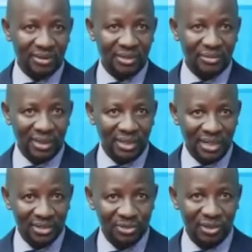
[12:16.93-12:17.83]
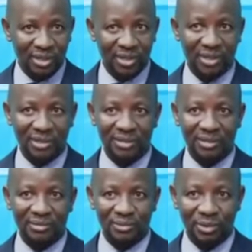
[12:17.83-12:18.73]
The matters were
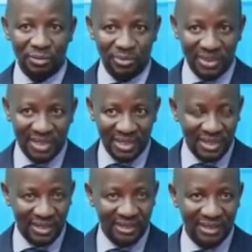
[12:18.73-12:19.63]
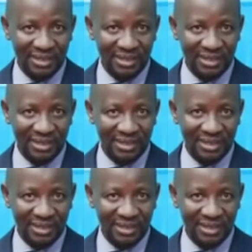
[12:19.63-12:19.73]
well presented.